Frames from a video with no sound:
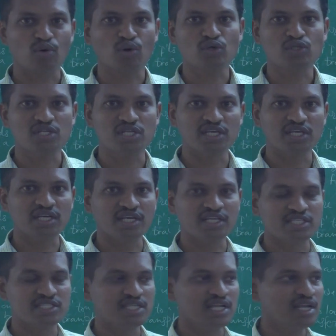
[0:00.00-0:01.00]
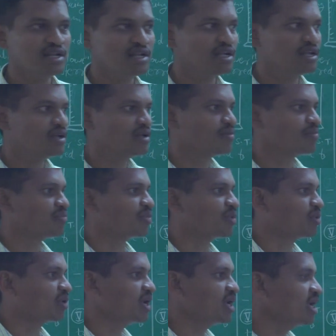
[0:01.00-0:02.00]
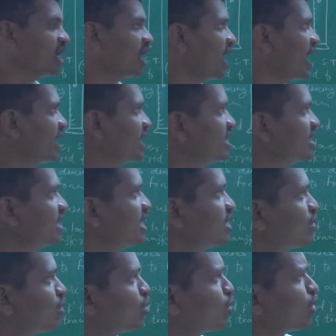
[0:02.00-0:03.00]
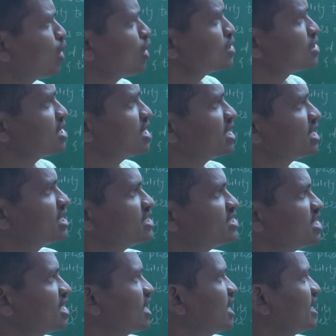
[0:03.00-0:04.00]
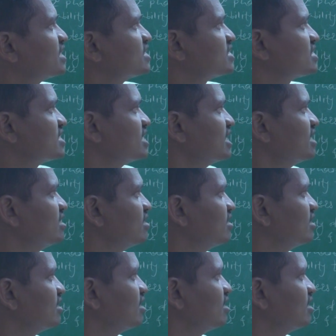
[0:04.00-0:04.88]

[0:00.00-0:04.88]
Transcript: Cross-linking is there. Okay, and in that cross-linked gel-like state